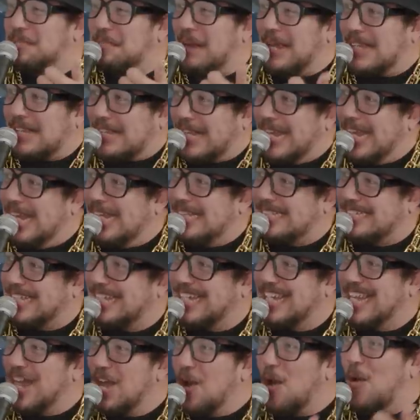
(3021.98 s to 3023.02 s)
the
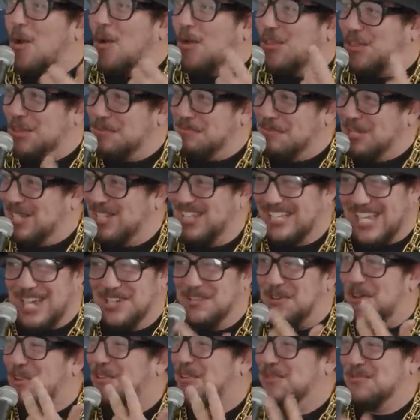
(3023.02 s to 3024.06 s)
Mylanta, all the milk
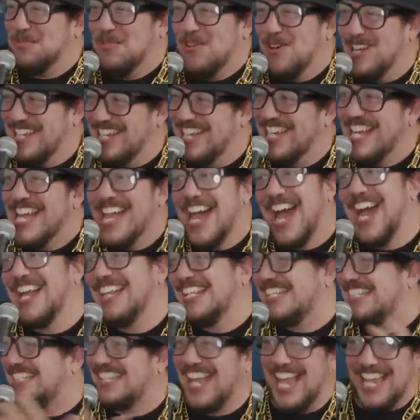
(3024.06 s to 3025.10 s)
and all the water, and
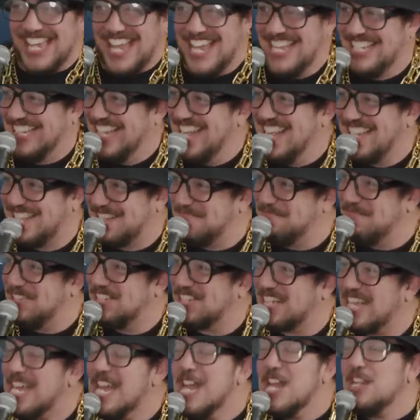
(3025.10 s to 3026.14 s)
a second glass of
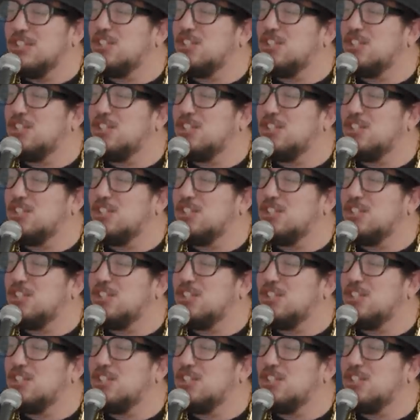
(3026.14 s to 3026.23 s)
milk.